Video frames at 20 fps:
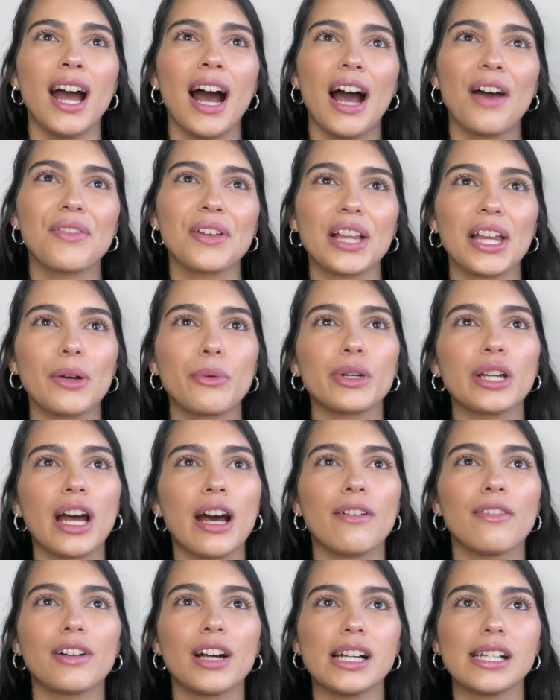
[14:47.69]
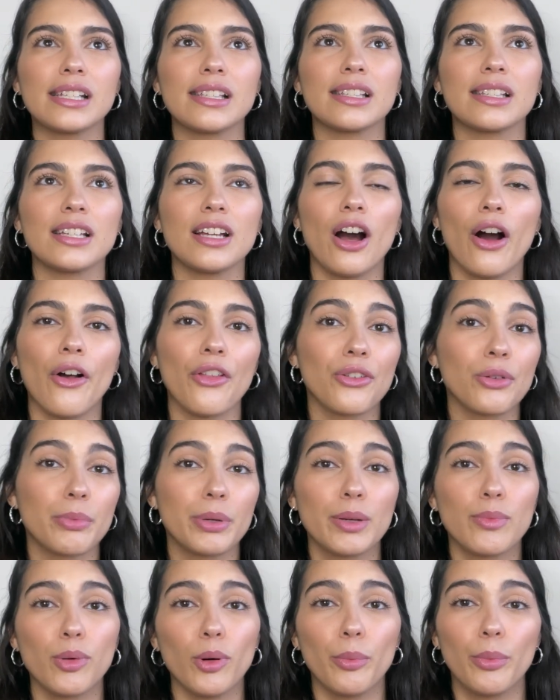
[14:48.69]
I feel like whenever I see other
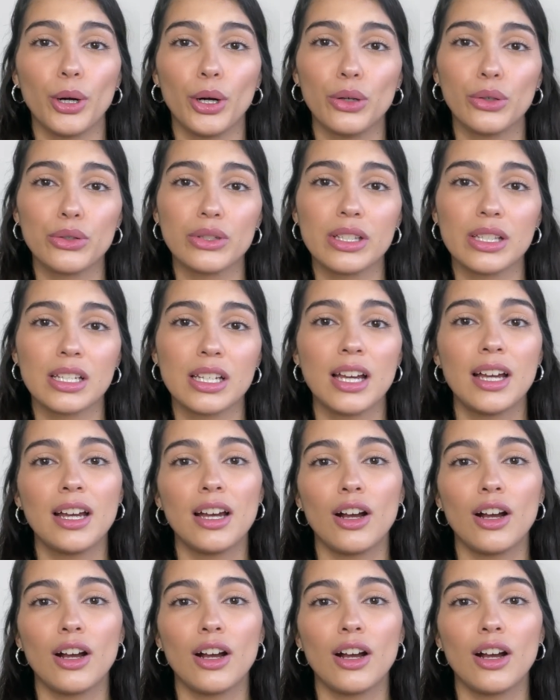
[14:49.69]
people post